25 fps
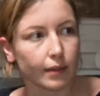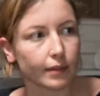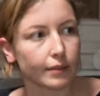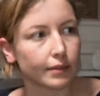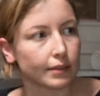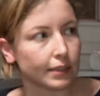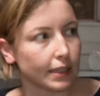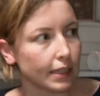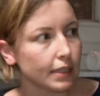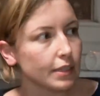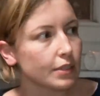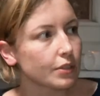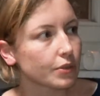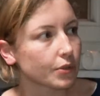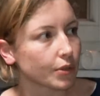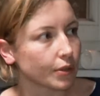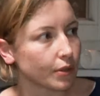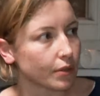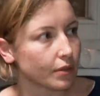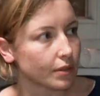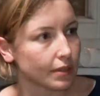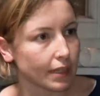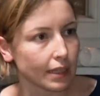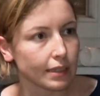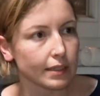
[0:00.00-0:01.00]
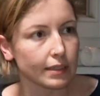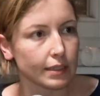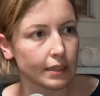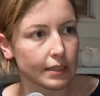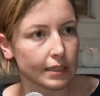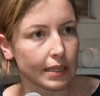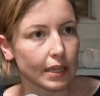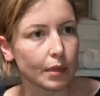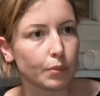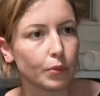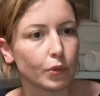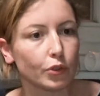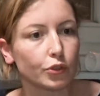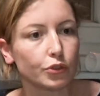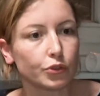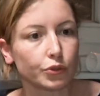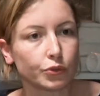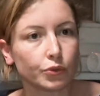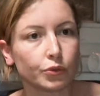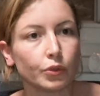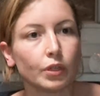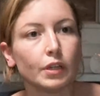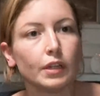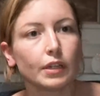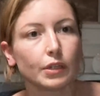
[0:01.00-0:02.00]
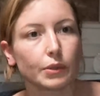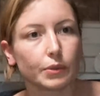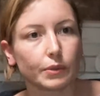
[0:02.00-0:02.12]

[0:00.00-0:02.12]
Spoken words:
discourse that is able to